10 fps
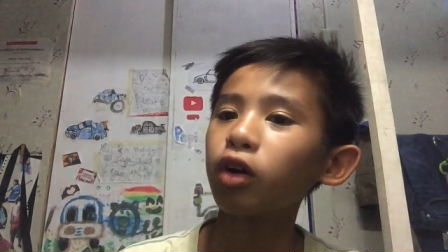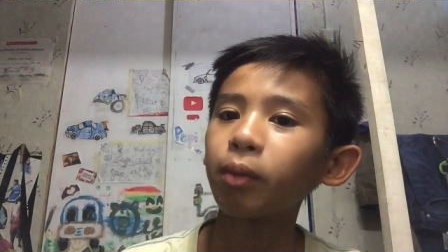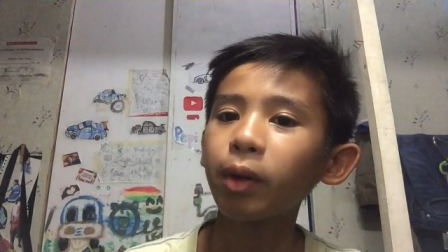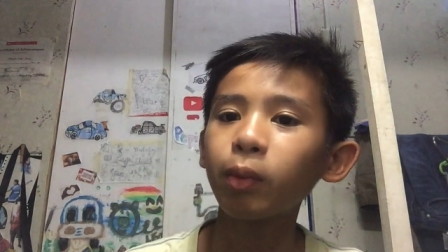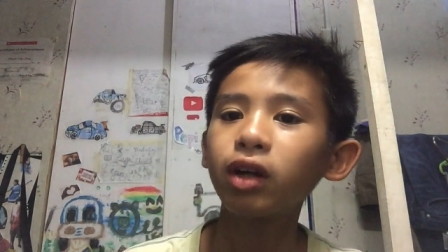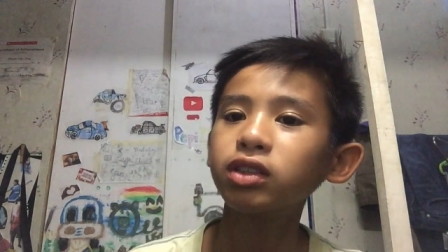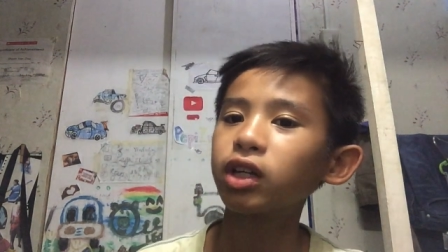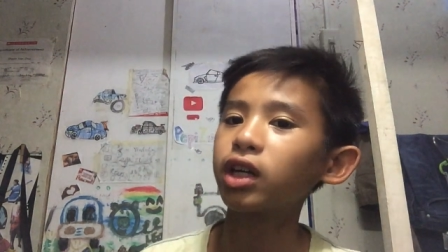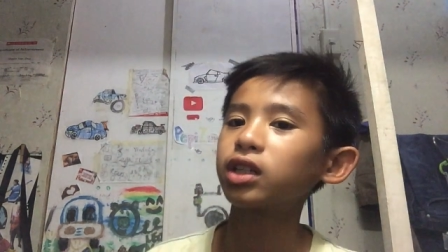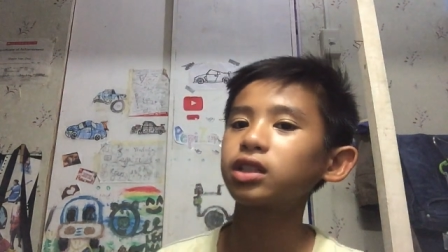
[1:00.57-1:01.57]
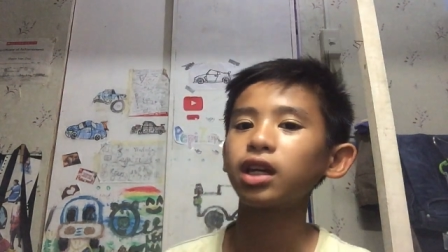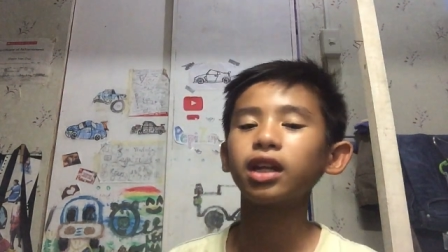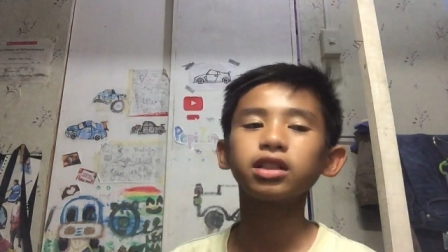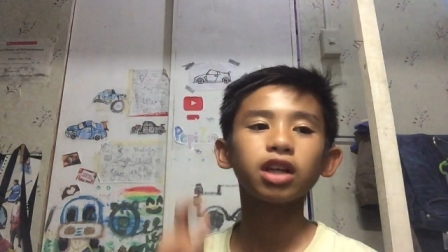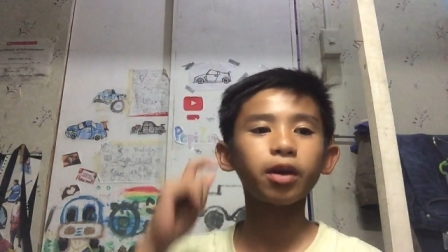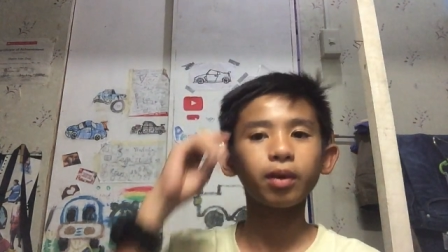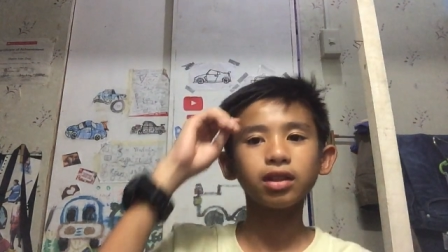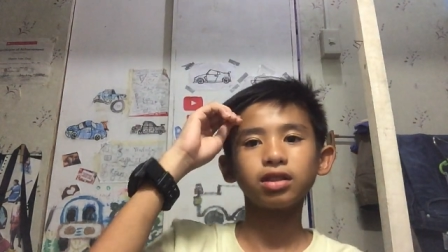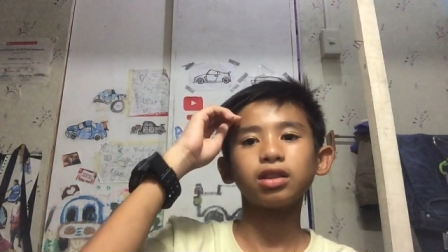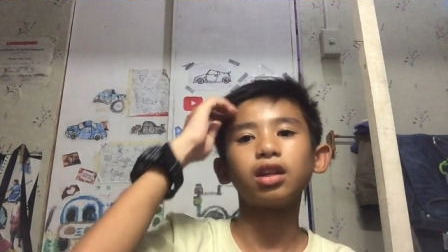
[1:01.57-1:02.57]
on my projects and
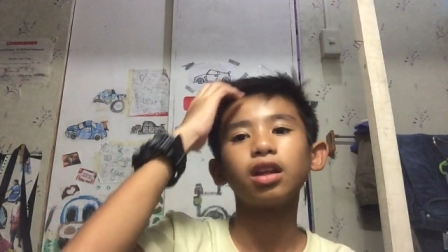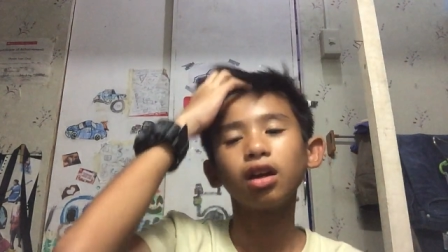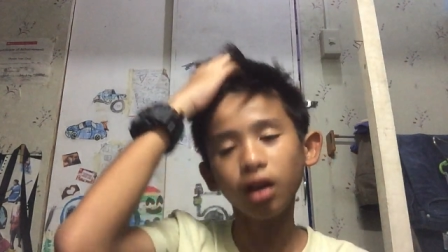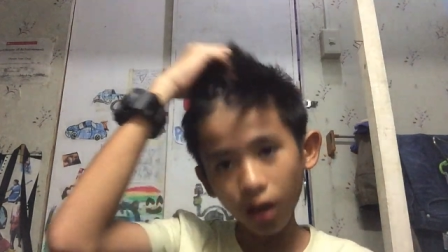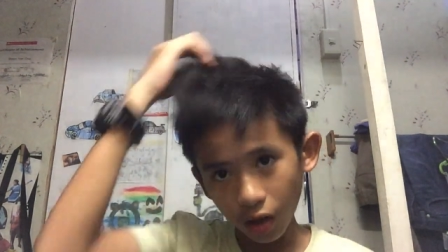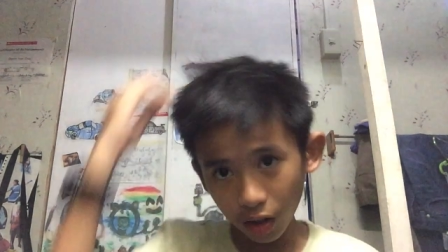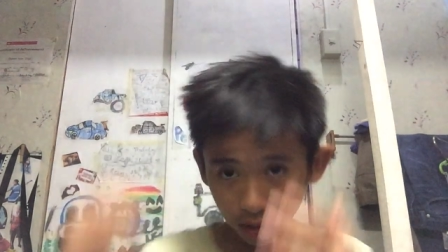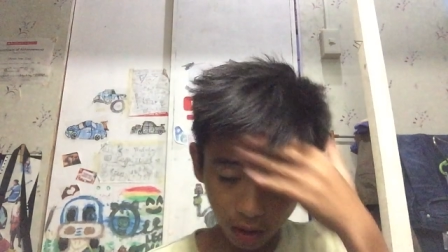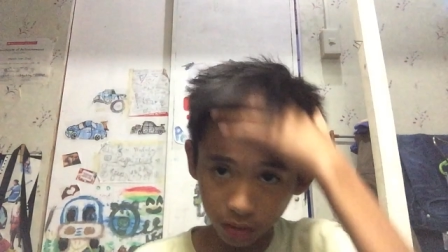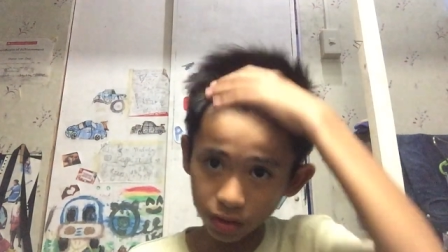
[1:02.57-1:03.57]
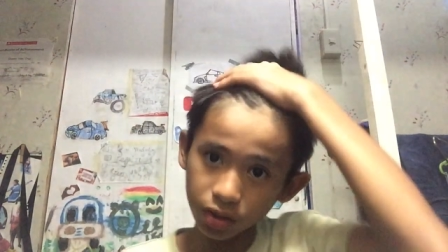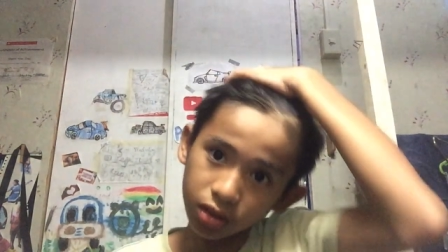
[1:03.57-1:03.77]
assignments and all the other